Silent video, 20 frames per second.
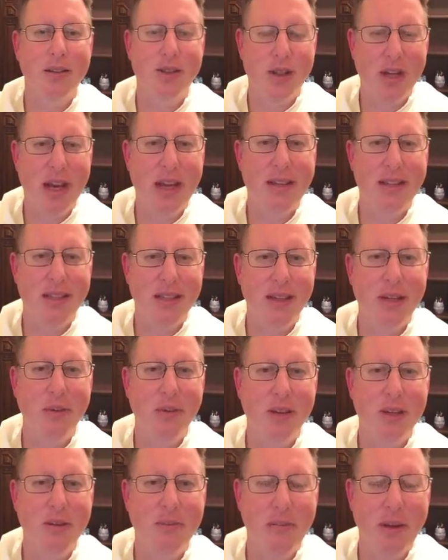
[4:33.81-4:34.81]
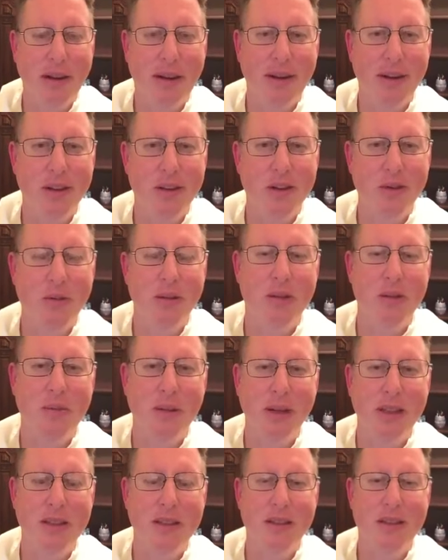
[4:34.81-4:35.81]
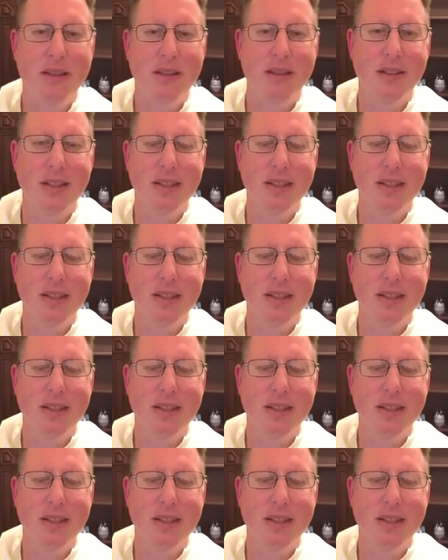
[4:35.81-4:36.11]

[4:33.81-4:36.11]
chastity within marriage, which means